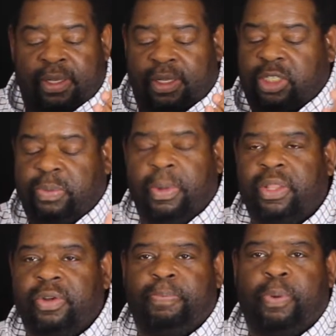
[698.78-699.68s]
The
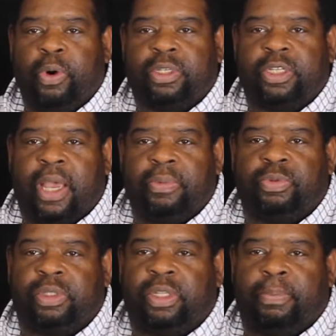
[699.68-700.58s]
smothered pork chops
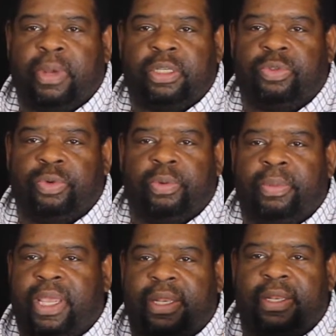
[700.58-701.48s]
with the mushroom
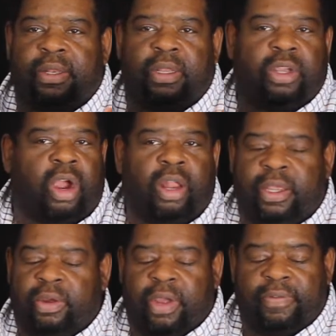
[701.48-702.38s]
and
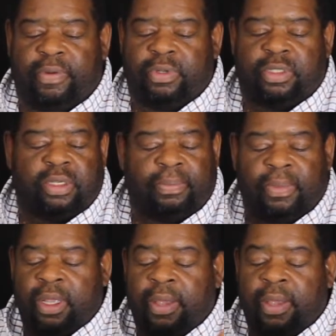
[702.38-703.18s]
garlic gravy with some